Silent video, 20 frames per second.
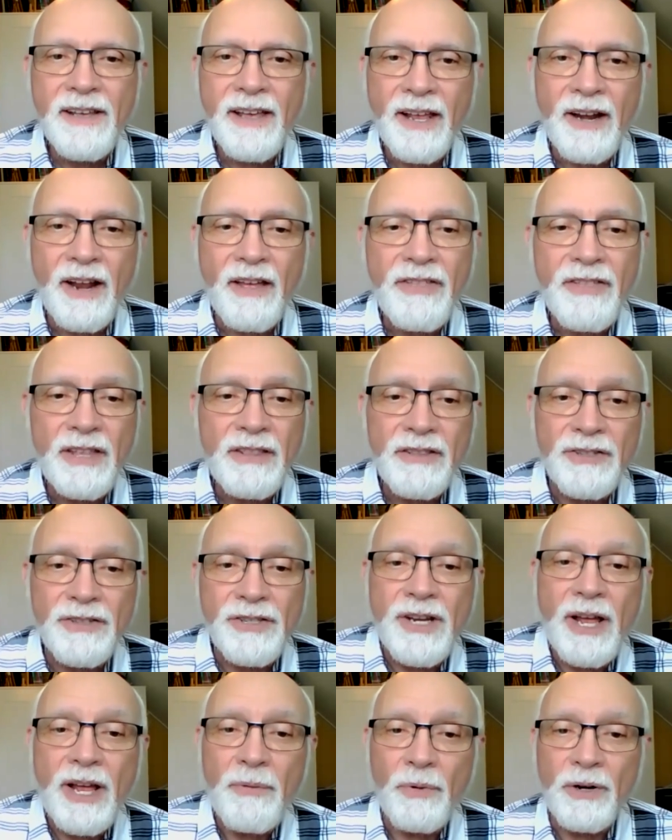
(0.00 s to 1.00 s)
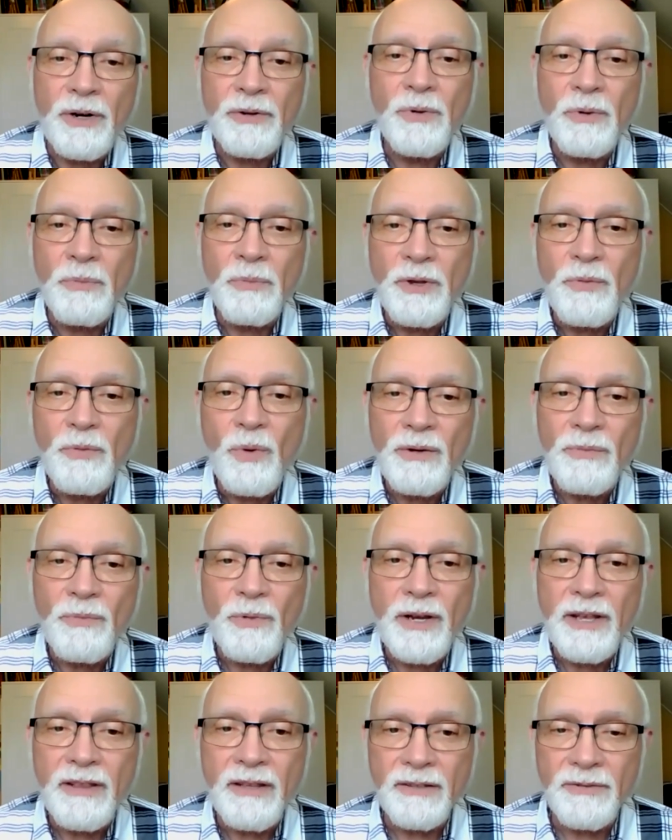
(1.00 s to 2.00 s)
And I think this network will be one
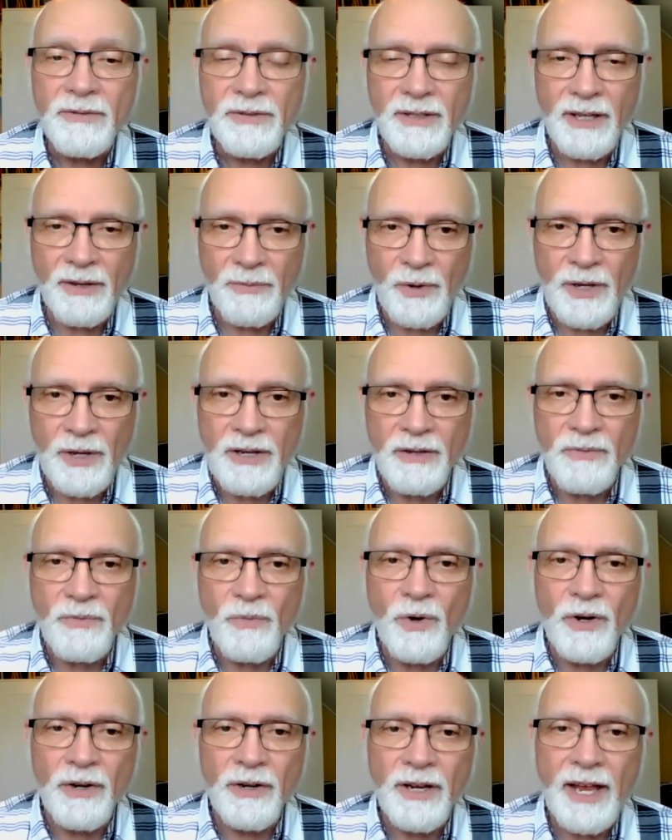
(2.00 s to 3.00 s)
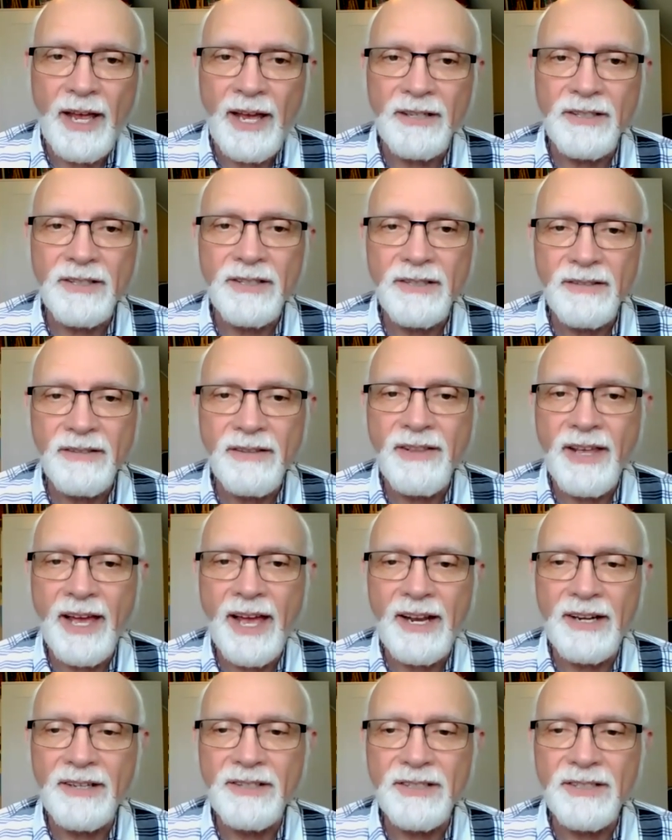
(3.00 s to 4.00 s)
way that we can work at
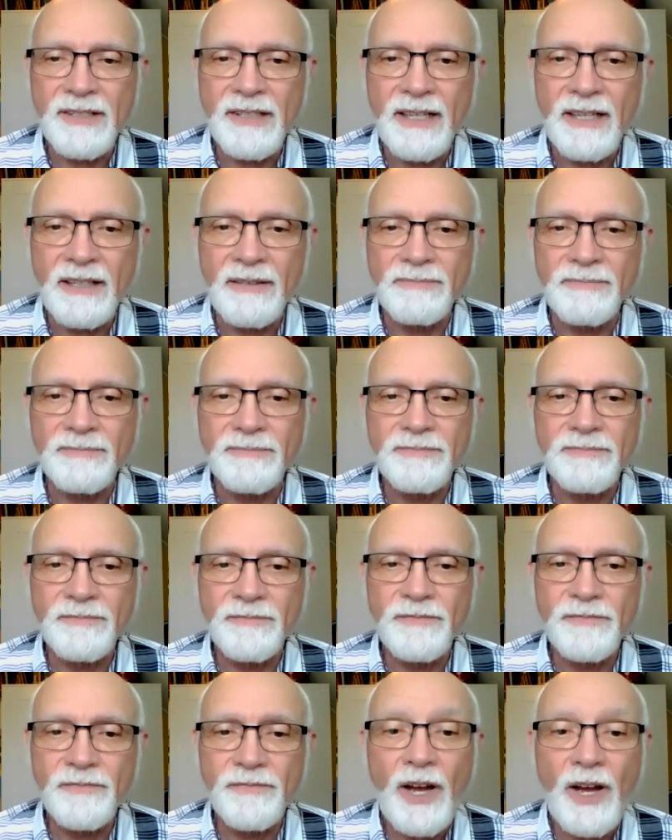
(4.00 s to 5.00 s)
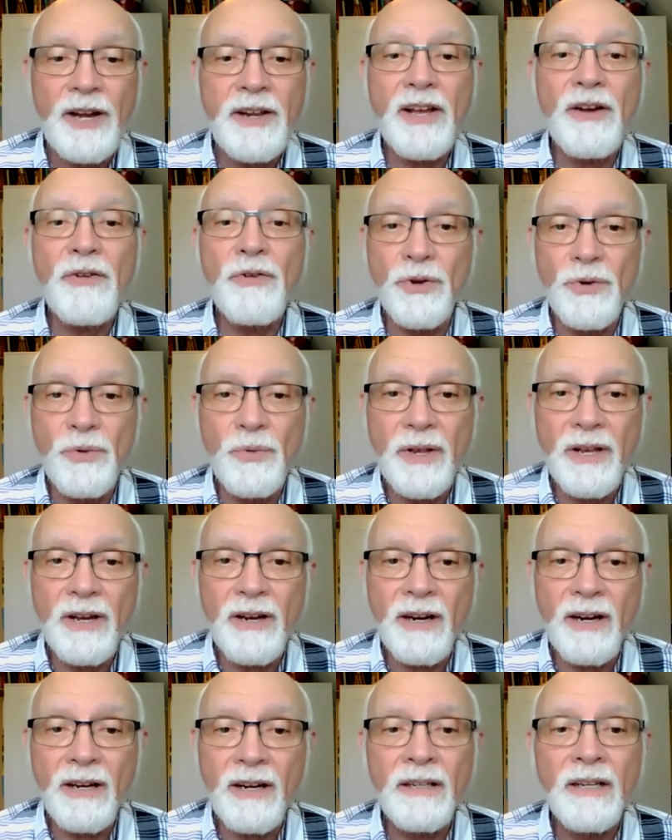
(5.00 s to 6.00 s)
that, finding out who we
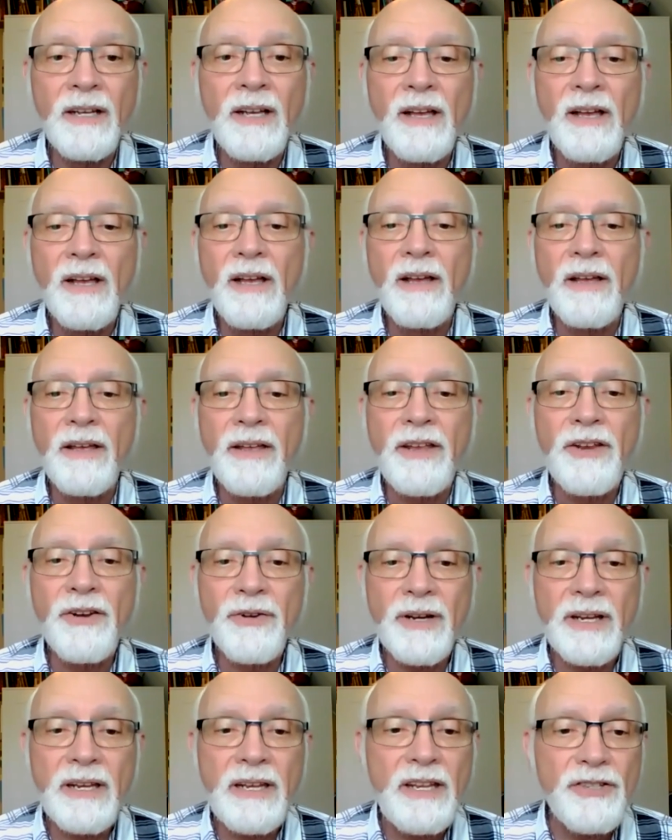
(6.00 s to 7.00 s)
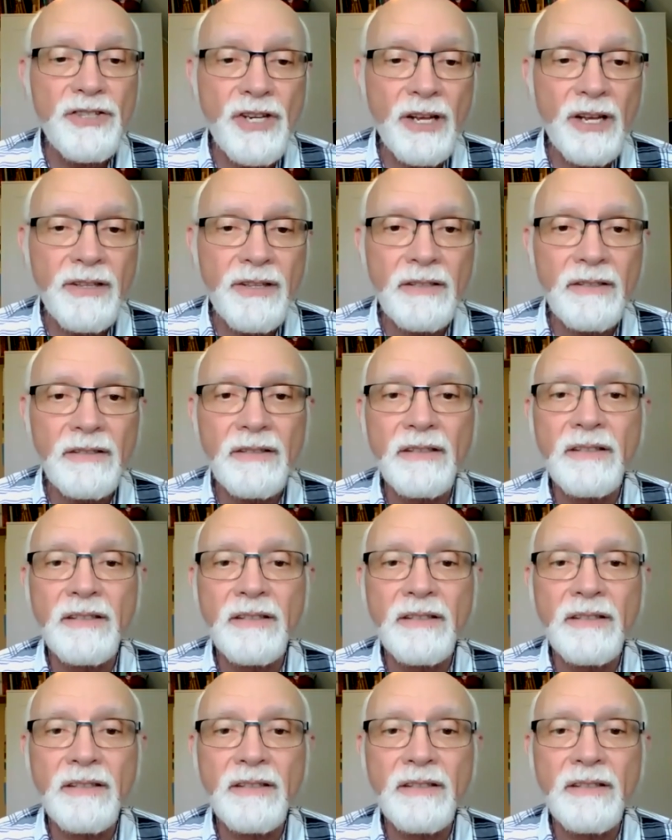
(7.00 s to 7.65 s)
are, hearing each other,